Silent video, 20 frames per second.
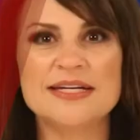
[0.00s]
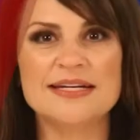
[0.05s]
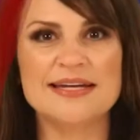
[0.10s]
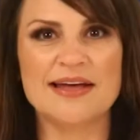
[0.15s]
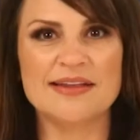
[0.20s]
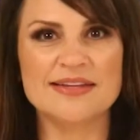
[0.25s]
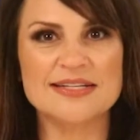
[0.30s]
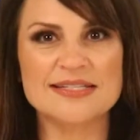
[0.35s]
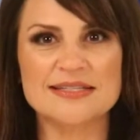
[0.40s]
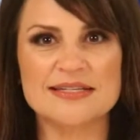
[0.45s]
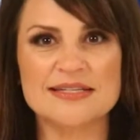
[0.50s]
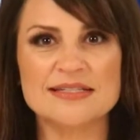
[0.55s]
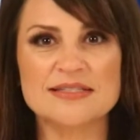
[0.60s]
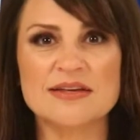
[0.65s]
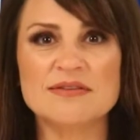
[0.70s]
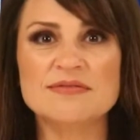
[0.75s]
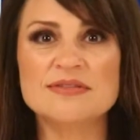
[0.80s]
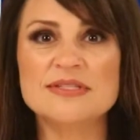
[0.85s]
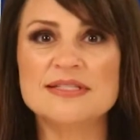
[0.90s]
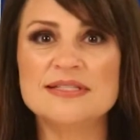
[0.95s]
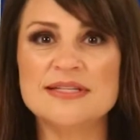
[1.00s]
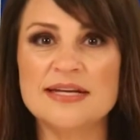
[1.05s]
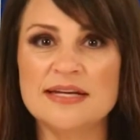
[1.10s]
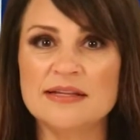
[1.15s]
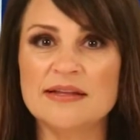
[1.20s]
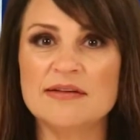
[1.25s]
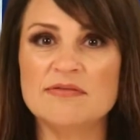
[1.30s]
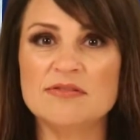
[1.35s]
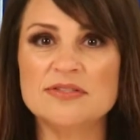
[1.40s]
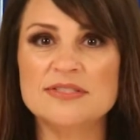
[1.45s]
analysis of state
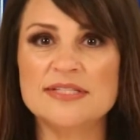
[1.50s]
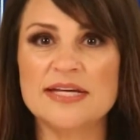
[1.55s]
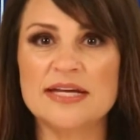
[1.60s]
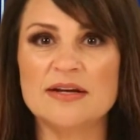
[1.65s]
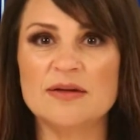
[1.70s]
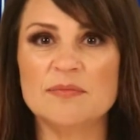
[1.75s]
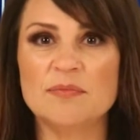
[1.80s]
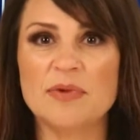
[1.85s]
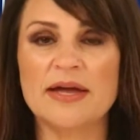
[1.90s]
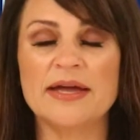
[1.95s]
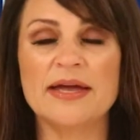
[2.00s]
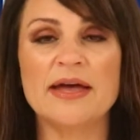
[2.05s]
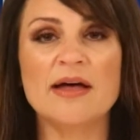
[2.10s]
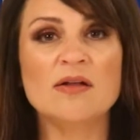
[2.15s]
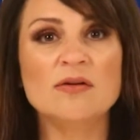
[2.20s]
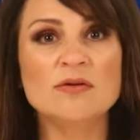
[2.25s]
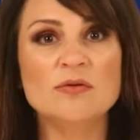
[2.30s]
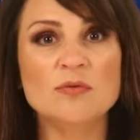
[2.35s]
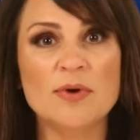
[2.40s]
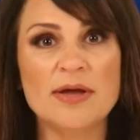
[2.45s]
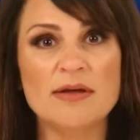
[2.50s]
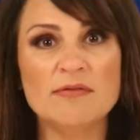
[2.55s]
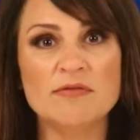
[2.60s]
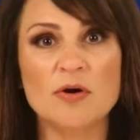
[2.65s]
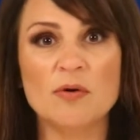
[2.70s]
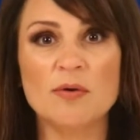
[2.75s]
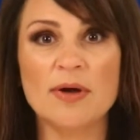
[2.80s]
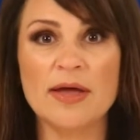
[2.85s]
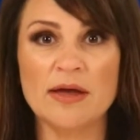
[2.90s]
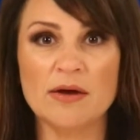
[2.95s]
level data by El
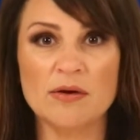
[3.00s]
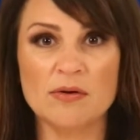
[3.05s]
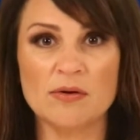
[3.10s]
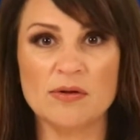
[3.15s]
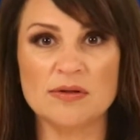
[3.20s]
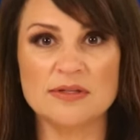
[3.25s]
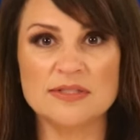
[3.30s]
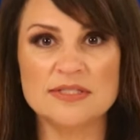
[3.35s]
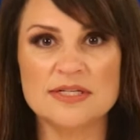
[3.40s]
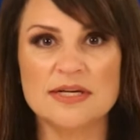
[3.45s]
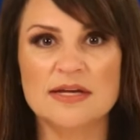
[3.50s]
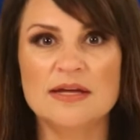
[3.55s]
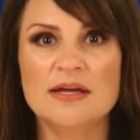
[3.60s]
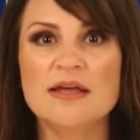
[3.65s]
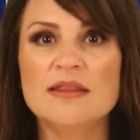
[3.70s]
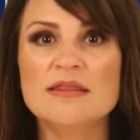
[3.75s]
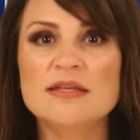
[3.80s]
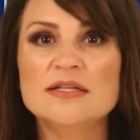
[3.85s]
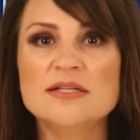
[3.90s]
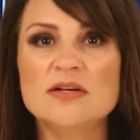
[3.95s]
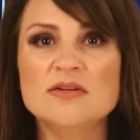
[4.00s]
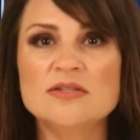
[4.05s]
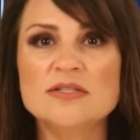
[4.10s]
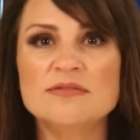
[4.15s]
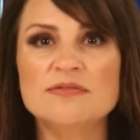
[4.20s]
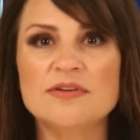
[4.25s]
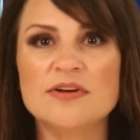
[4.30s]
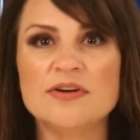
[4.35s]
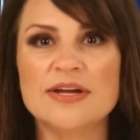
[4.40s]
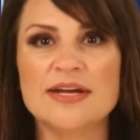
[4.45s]
Nuevo Herald, the Delta
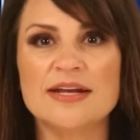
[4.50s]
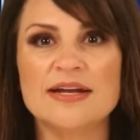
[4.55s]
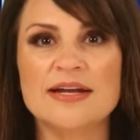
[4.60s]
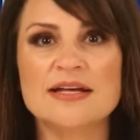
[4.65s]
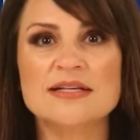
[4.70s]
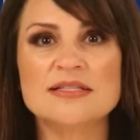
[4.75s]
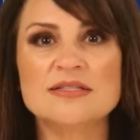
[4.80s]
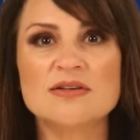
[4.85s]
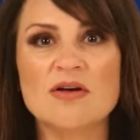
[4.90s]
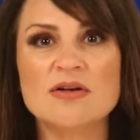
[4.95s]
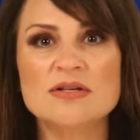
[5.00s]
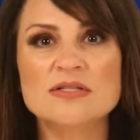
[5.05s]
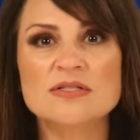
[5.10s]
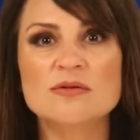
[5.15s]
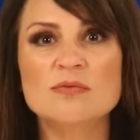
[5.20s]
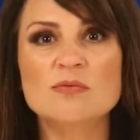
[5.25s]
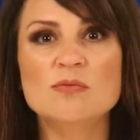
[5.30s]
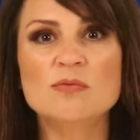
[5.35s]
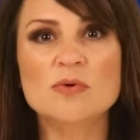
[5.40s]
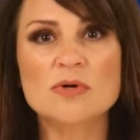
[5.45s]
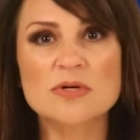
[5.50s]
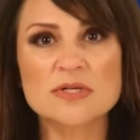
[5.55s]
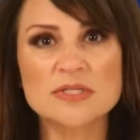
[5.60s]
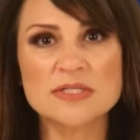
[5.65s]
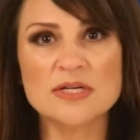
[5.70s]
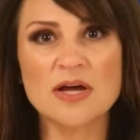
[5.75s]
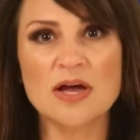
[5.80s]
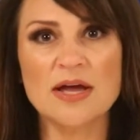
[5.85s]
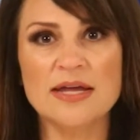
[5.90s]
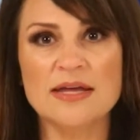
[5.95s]
variant has caused the worst
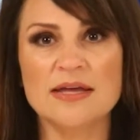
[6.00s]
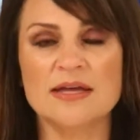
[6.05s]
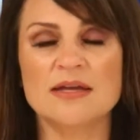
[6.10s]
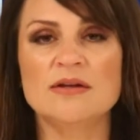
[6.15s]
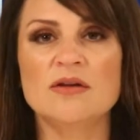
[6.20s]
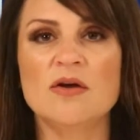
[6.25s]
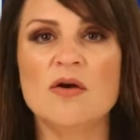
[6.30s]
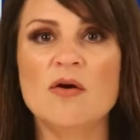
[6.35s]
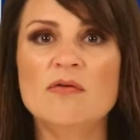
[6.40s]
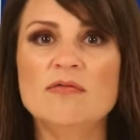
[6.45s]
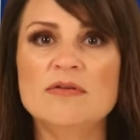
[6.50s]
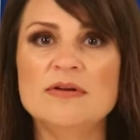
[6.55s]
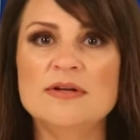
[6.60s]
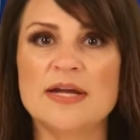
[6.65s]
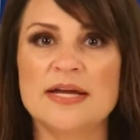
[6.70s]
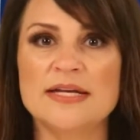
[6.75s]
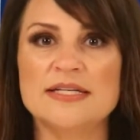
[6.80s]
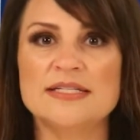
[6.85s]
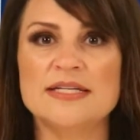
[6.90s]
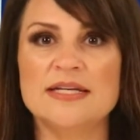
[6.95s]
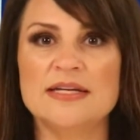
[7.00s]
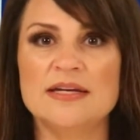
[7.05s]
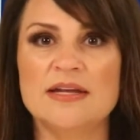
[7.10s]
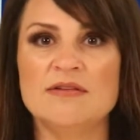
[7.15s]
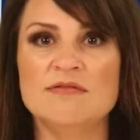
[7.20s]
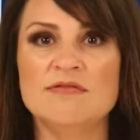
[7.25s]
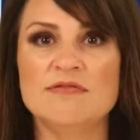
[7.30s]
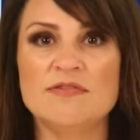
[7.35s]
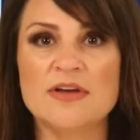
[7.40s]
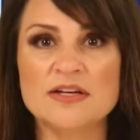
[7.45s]
hike in COVID 19
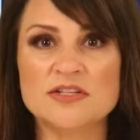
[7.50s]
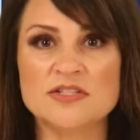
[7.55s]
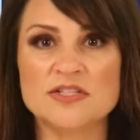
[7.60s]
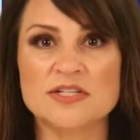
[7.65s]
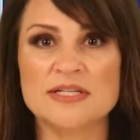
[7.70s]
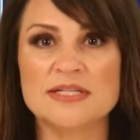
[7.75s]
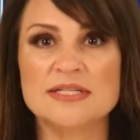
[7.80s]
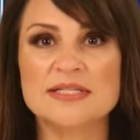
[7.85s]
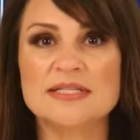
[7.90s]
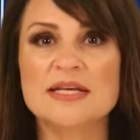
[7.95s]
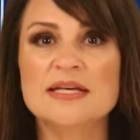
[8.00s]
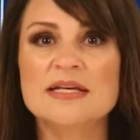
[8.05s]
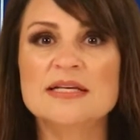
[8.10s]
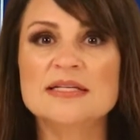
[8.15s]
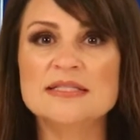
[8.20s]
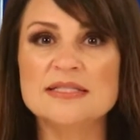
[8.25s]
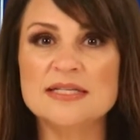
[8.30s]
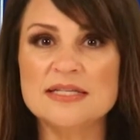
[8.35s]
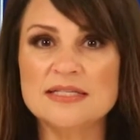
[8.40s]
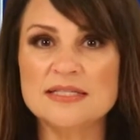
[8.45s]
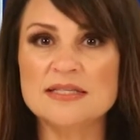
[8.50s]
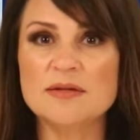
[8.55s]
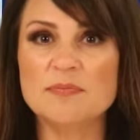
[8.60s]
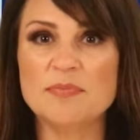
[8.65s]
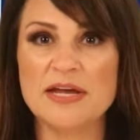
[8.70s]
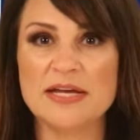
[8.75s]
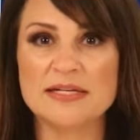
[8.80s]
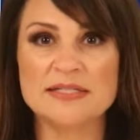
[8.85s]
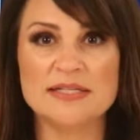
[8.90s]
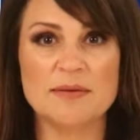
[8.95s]
infections since the
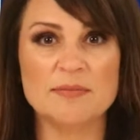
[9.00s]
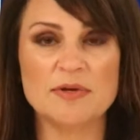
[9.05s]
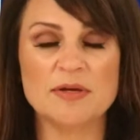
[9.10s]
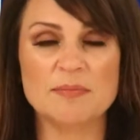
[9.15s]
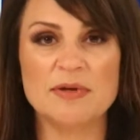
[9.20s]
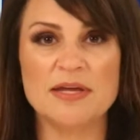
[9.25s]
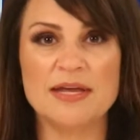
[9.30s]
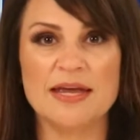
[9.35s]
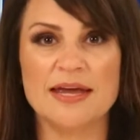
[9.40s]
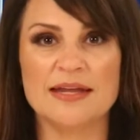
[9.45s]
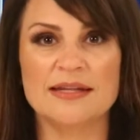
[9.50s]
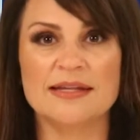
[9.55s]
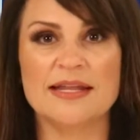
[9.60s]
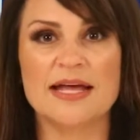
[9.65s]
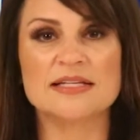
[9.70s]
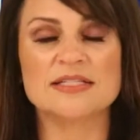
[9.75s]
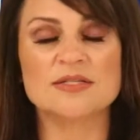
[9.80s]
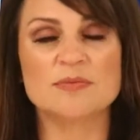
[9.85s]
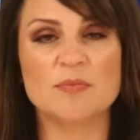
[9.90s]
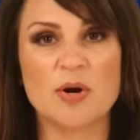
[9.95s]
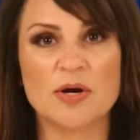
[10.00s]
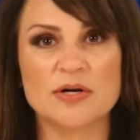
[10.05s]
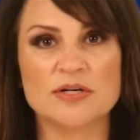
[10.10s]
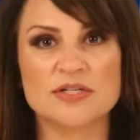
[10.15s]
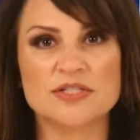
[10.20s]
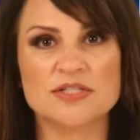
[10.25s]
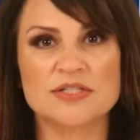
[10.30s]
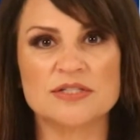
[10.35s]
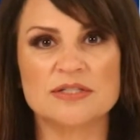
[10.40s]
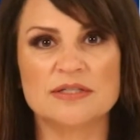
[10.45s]
pandemic began last
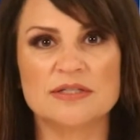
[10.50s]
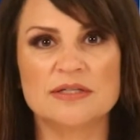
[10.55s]
March.